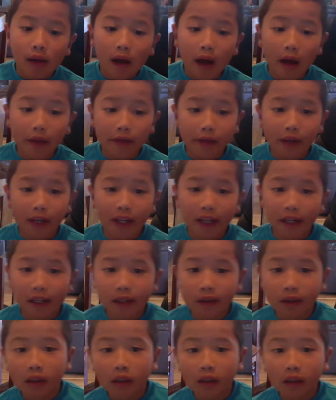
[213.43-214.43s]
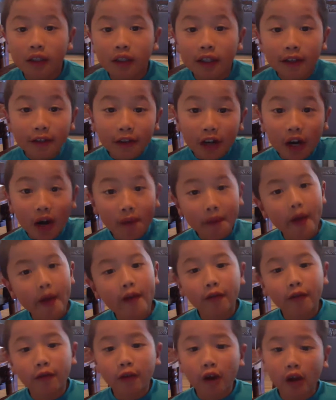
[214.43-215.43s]
and then leave a comment
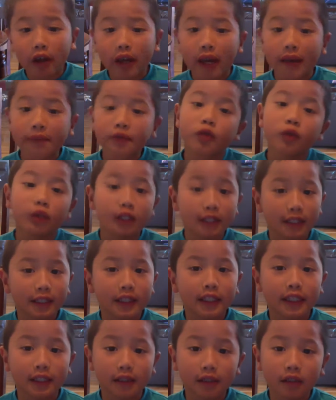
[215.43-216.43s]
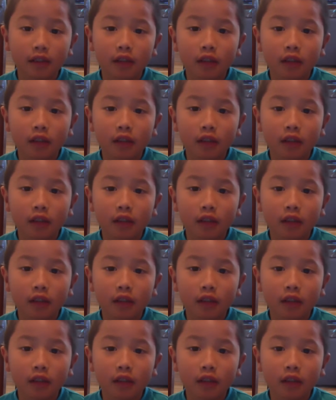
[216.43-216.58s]
on what games you want to see.